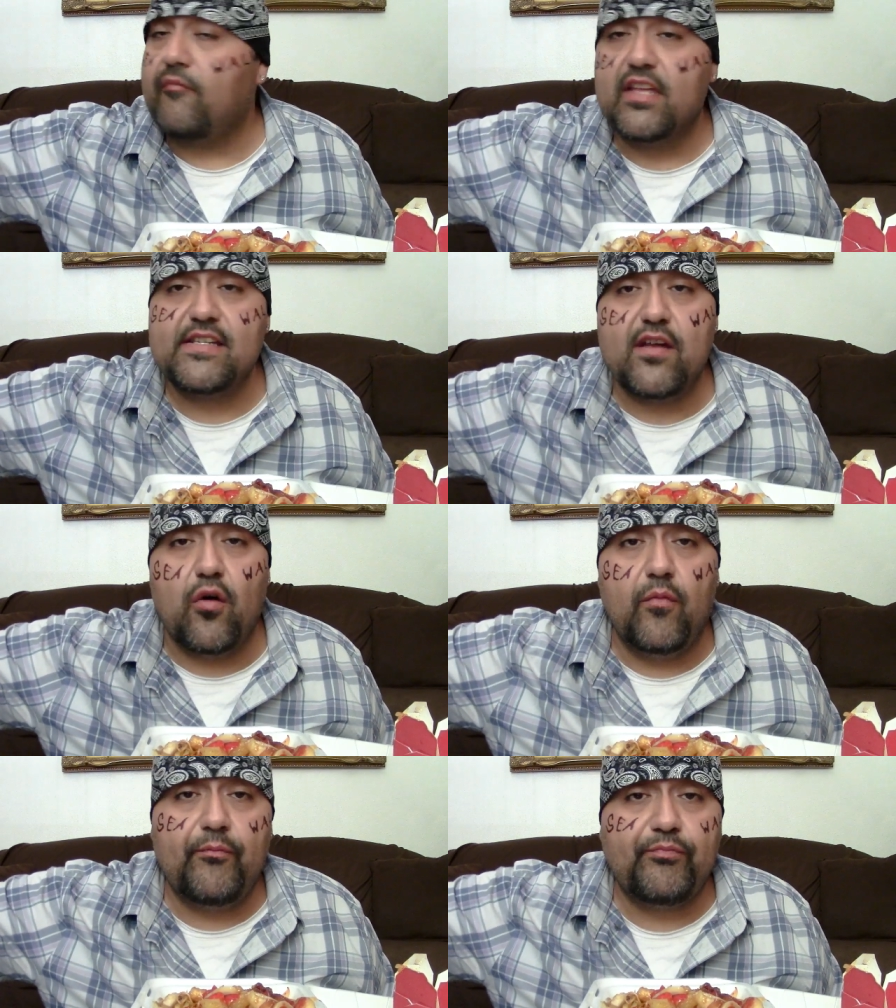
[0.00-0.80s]

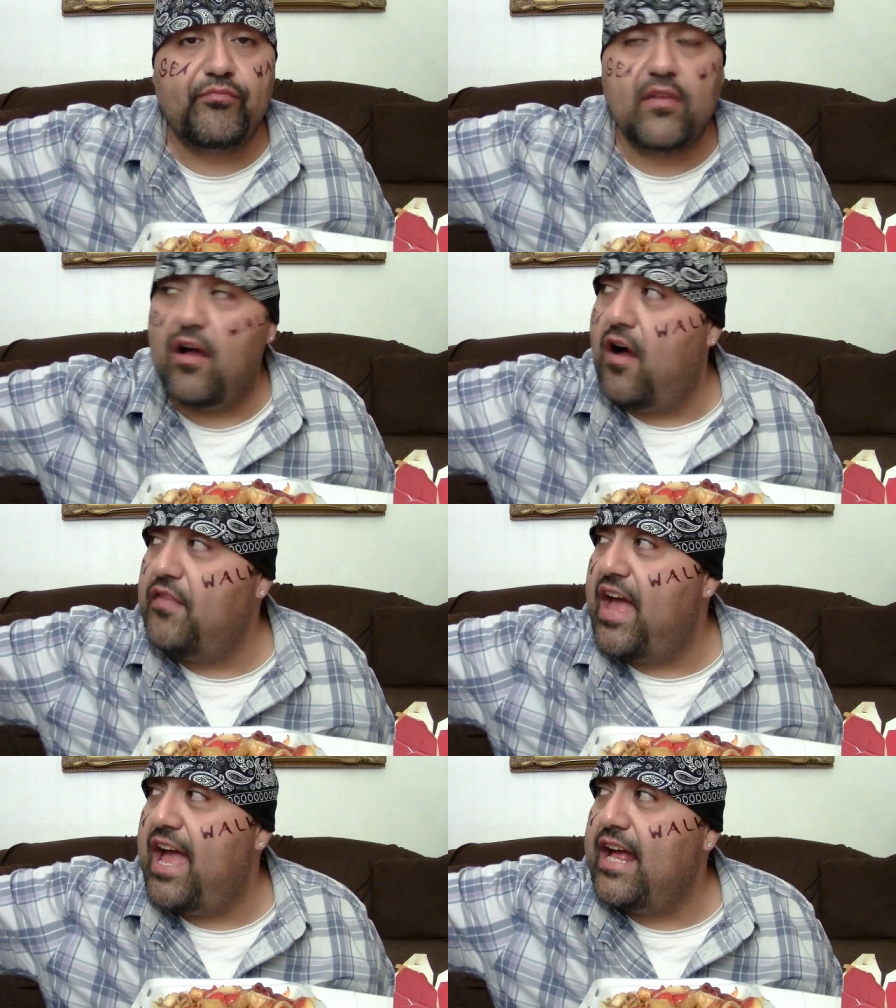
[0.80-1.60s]
So, on
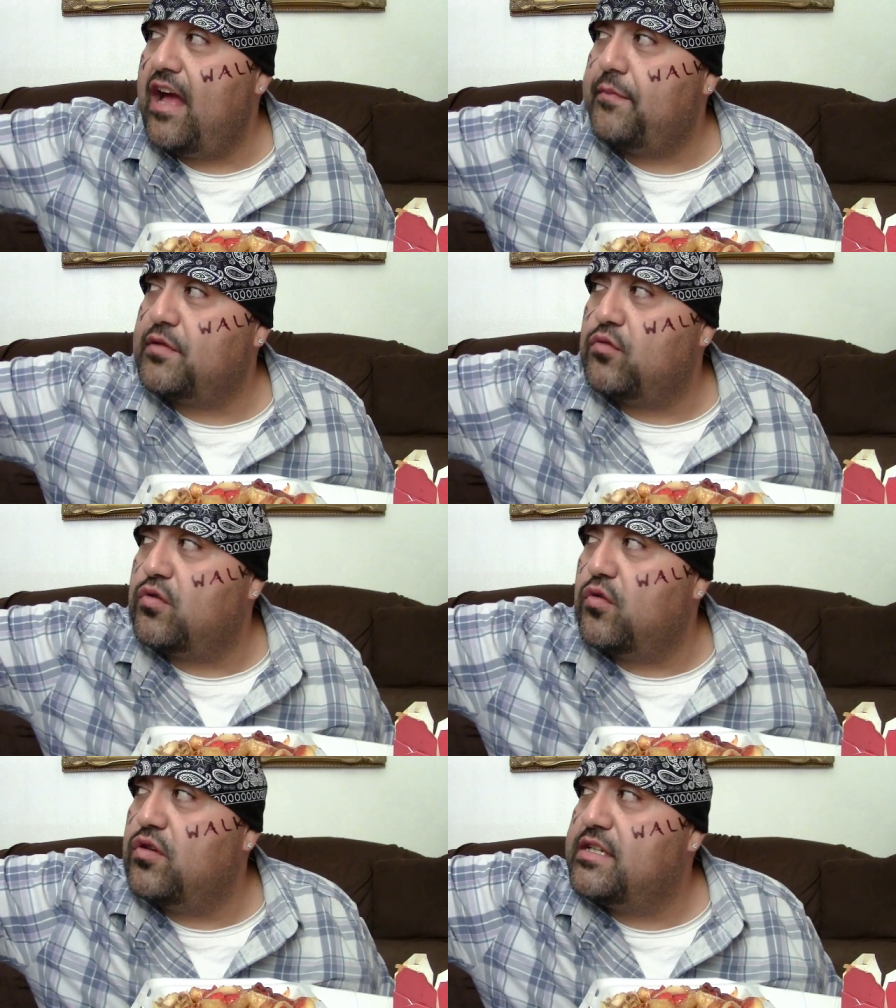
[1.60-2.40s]
that eight obstacle
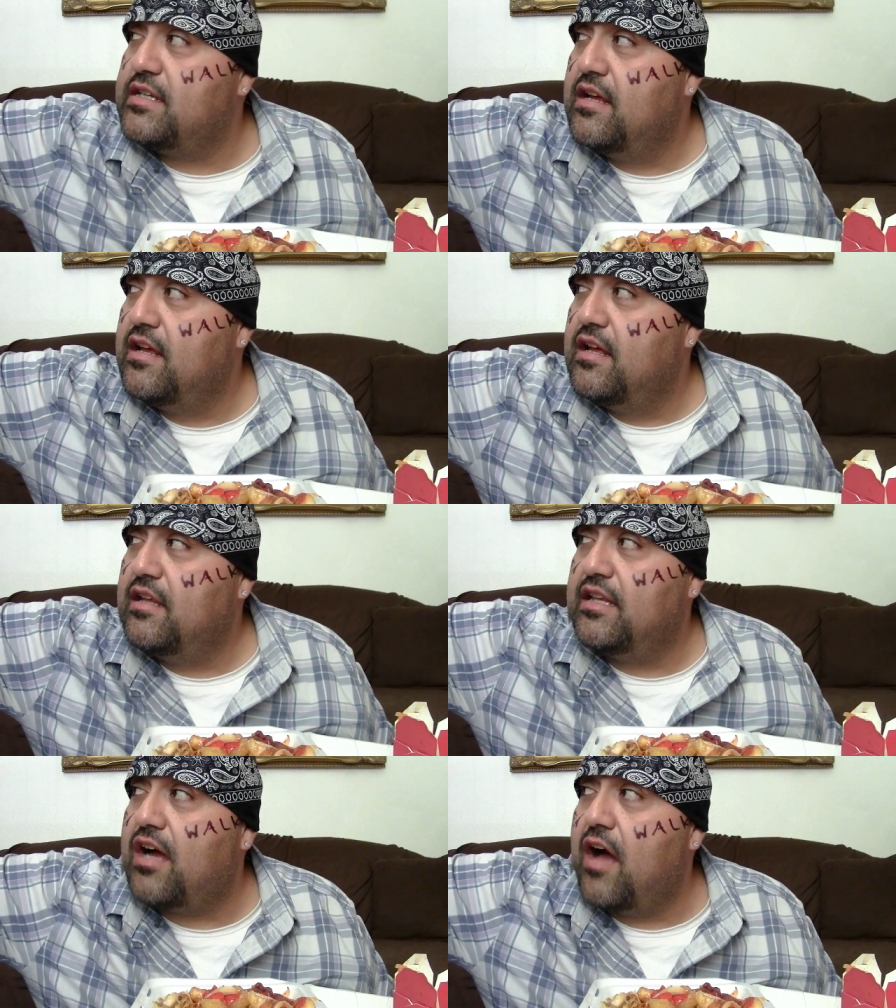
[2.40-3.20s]
course,
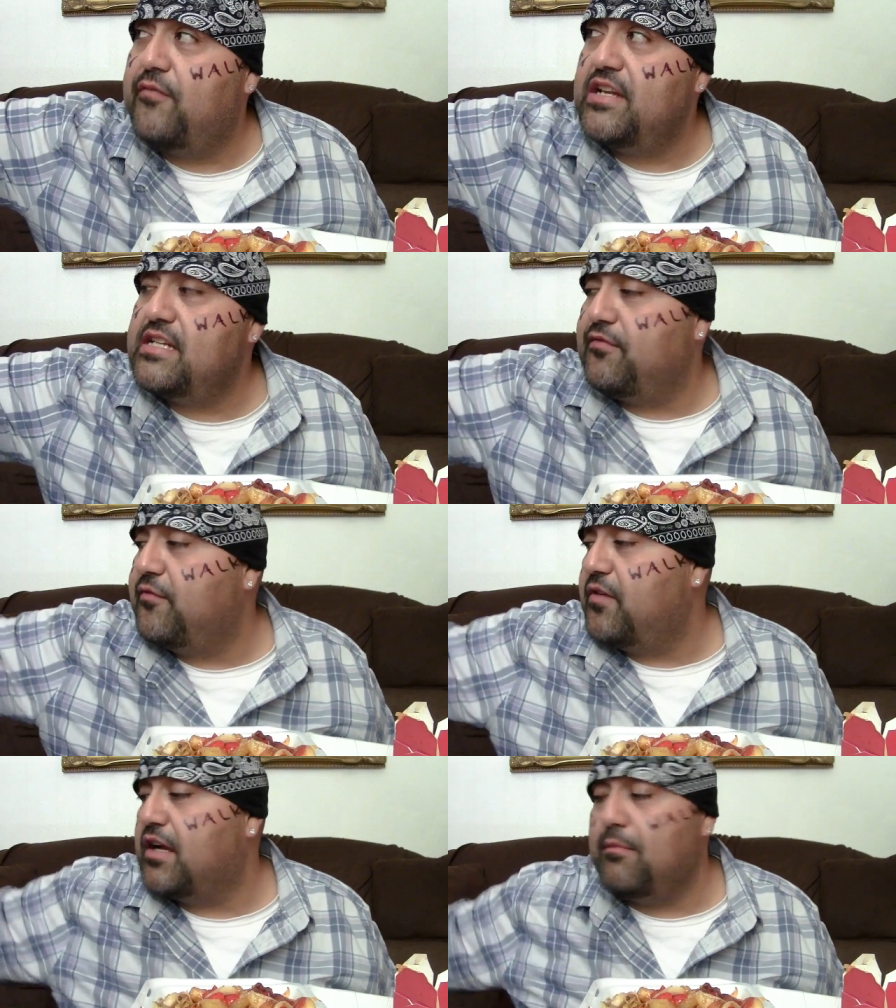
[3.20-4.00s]
the confidence of a
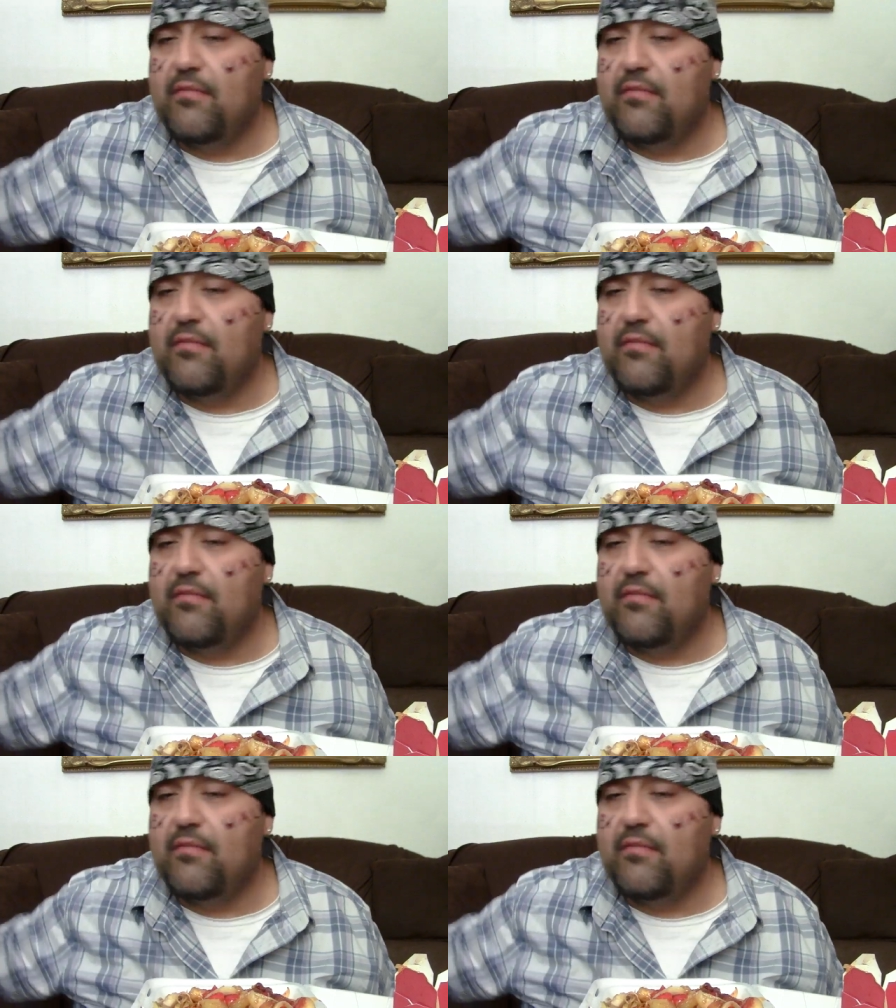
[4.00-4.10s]
fucking,